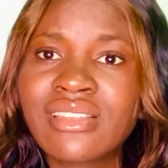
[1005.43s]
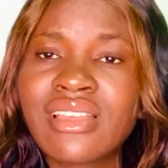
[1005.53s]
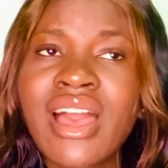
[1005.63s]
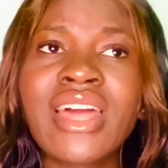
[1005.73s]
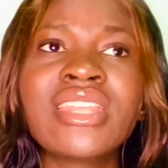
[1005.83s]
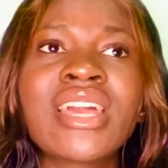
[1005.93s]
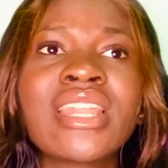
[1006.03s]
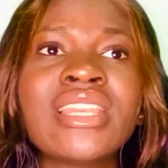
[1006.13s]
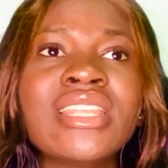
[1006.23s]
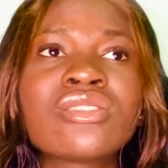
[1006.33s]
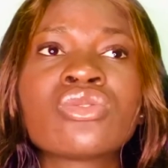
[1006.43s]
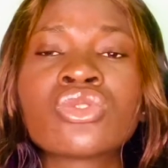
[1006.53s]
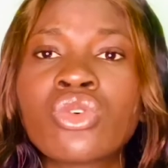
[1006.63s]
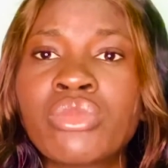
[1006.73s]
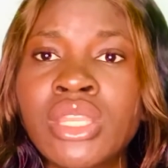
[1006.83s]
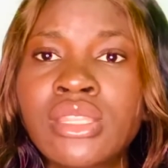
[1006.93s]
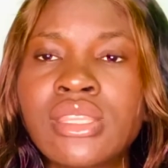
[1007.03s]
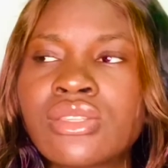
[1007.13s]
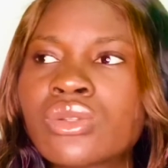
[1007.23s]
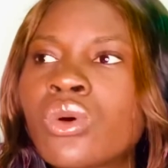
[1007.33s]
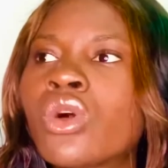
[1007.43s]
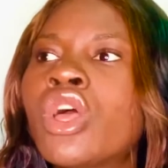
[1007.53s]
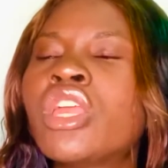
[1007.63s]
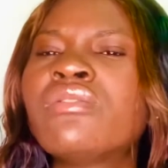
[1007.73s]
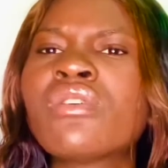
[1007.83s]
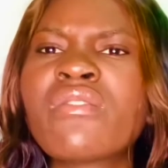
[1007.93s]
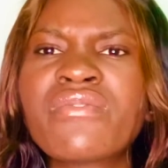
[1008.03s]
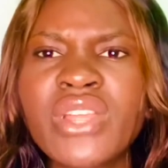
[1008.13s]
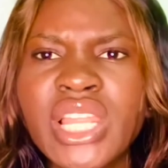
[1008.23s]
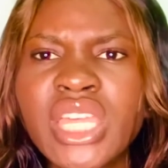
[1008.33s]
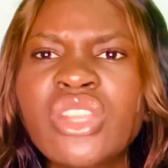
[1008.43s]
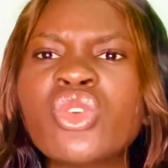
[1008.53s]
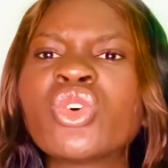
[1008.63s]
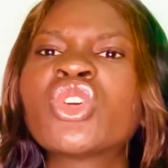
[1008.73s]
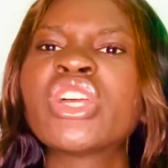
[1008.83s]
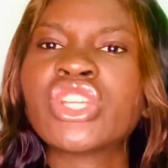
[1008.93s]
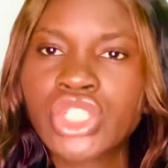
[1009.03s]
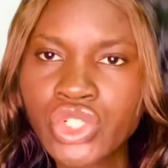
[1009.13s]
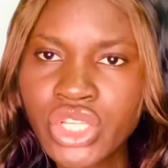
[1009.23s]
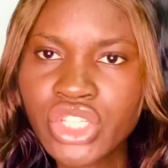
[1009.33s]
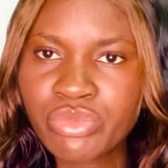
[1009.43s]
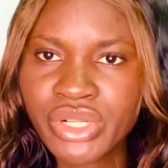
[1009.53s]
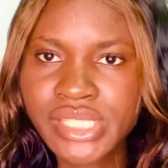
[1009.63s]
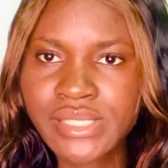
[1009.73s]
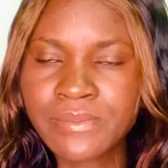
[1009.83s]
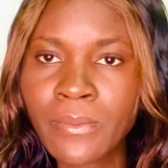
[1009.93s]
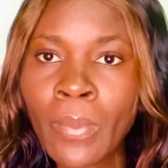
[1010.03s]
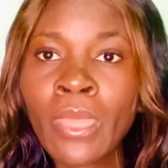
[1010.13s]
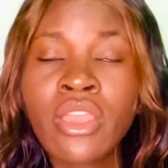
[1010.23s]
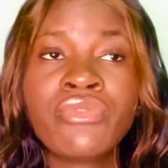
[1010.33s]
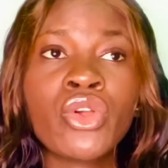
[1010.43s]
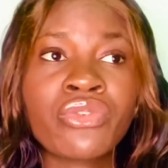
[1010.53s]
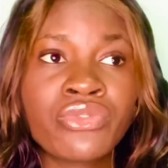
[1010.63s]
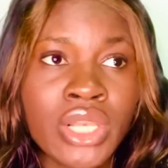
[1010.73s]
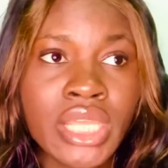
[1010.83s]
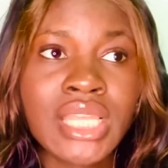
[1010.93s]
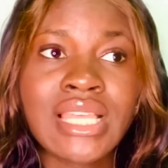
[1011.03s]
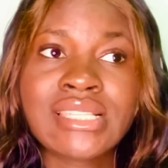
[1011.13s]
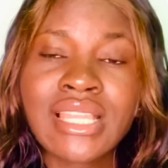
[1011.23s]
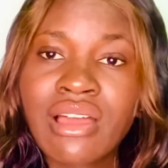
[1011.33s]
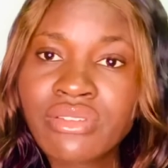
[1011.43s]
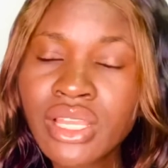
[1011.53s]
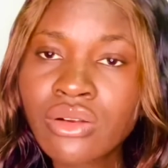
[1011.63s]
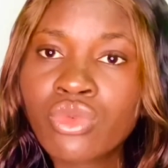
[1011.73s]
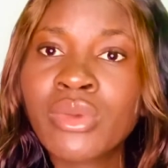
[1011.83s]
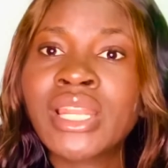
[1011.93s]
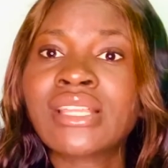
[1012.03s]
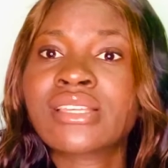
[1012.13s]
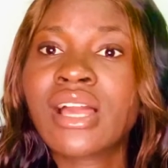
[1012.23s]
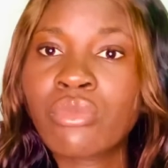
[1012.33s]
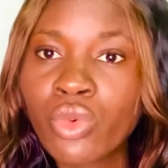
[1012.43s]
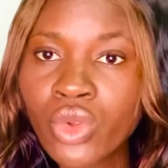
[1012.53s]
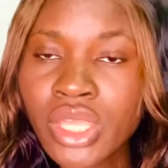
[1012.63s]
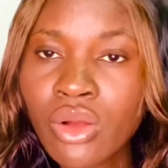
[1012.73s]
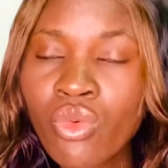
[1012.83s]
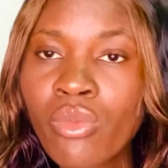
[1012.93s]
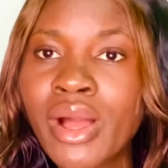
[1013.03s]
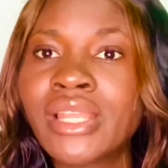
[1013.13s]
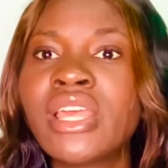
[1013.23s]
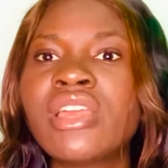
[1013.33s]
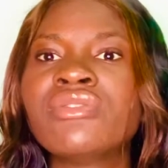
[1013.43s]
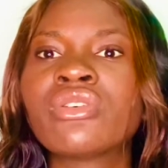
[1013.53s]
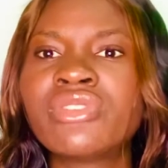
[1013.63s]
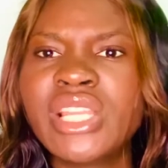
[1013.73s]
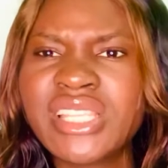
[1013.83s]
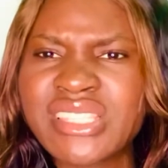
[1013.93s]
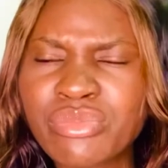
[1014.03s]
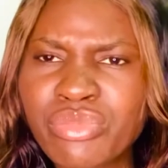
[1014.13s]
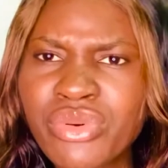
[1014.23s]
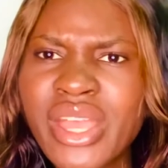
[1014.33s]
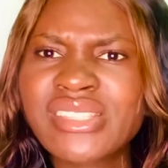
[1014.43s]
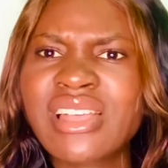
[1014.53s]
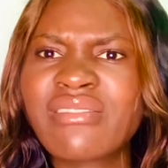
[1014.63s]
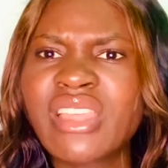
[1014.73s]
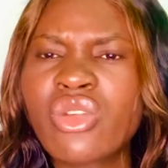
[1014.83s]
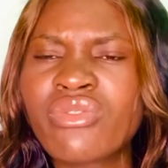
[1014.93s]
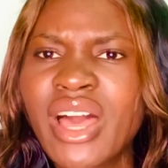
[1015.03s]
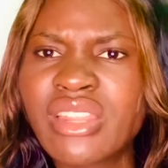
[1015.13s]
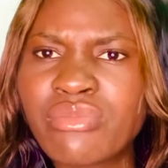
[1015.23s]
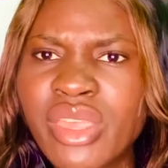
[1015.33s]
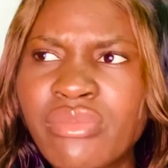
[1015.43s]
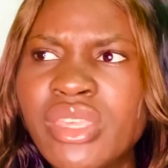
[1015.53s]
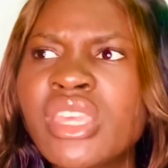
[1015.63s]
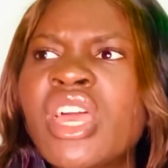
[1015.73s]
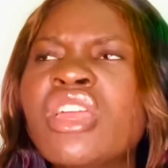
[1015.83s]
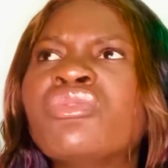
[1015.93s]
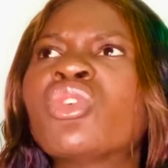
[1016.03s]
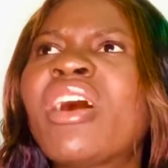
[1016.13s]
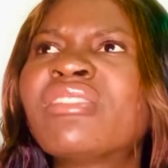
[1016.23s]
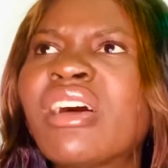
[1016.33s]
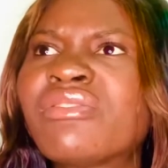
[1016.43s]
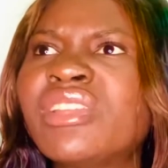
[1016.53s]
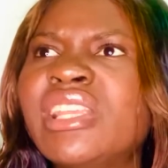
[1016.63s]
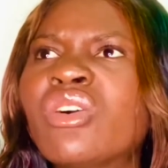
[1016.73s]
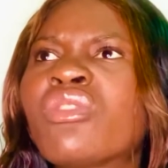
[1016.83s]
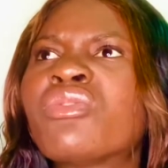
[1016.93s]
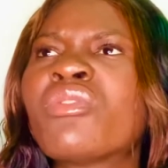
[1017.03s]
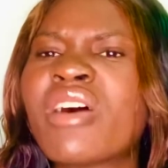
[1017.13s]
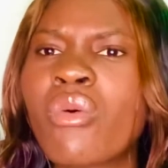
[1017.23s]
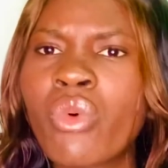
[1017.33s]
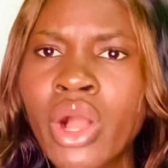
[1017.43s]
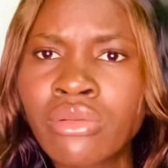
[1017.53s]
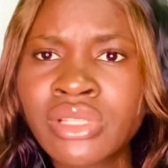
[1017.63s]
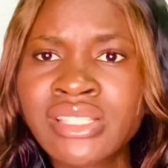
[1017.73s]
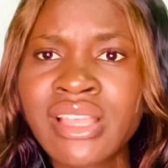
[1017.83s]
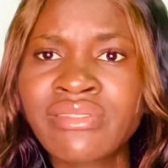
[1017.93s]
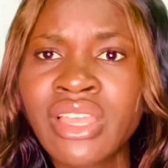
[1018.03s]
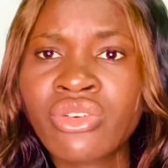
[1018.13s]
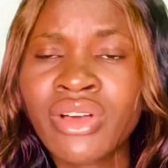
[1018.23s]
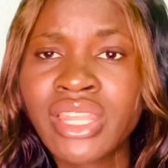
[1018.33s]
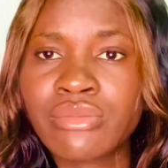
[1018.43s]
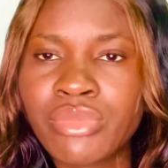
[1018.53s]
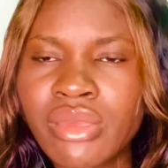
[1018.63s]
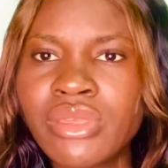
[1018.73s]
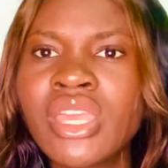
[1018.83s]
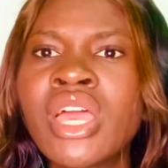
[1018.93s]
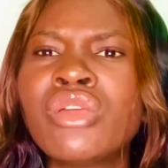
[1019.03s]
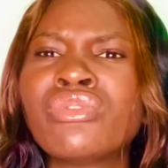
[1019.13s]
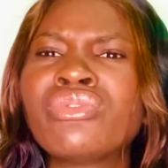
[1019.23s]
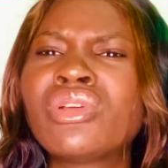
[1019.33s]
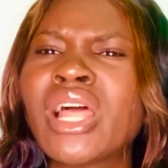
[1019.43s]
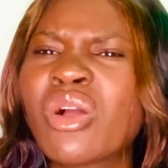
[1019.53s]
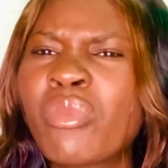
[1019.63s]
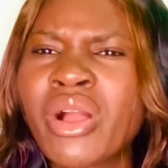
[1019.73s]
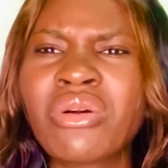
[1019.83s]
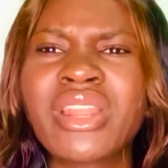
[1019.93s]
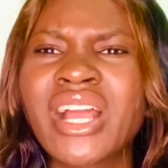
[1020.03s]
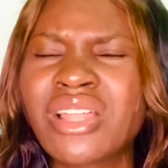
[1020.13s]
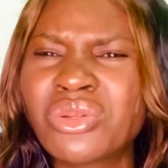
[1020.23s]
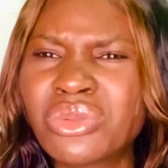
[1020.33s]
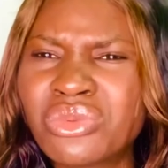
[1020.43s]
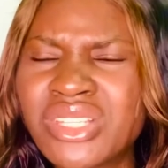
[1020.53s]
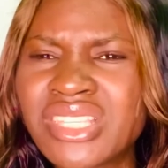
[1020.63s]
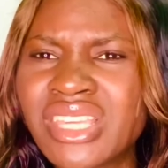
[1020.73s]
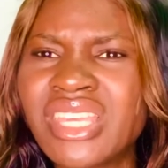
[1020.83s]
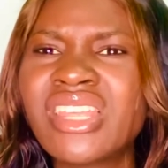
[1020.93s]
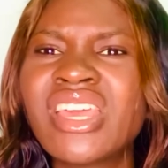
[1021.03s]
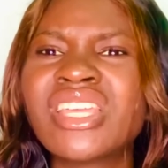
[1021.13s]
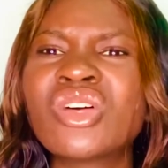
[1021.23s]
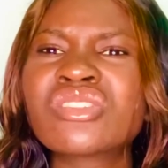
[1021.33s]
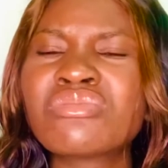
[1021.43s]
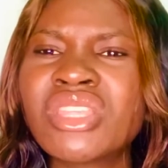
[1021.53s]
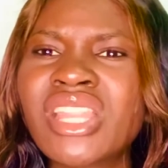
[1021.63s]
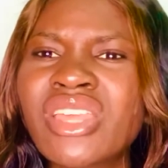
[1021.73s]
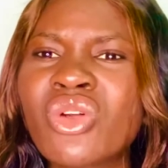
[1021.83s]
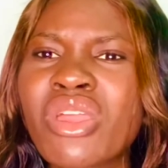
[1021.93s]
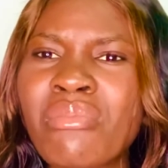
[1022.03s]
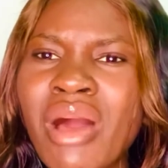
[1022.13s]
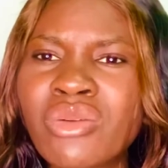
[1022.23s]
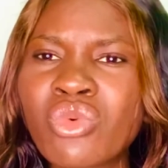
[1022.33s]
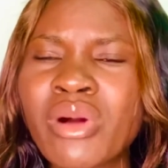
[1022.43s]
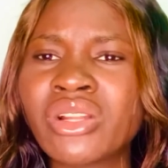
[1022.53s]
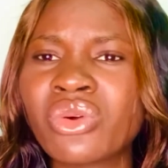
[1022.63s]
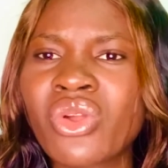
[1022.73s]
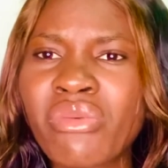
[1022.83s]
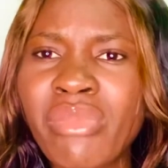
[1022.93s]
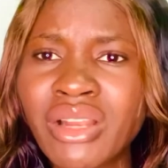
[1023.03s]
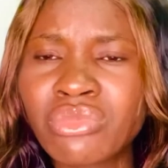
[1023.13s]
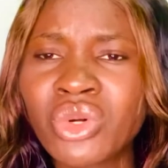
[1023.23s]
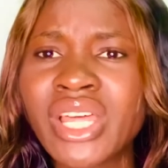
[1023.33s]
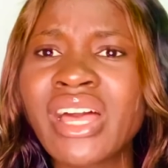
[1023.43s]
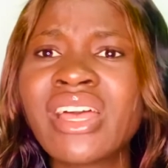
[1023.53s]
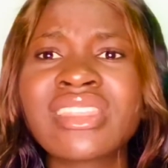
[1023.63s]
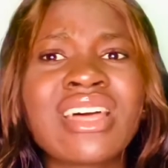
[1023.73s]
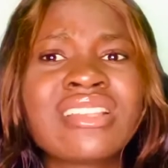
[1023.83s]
and it can lead to so many things. So if you're feeling it, you're not a strange person. If you're feeling it as an African woman, as a Cameroonian woman, if you're feeling depressed after you've had a baby, if you have that feeling of overwhelmness after you've had a baby, if you feel like, oh my God, I cannot do this again, it doesn't mean that you're a bad woman or you're a bad mother. That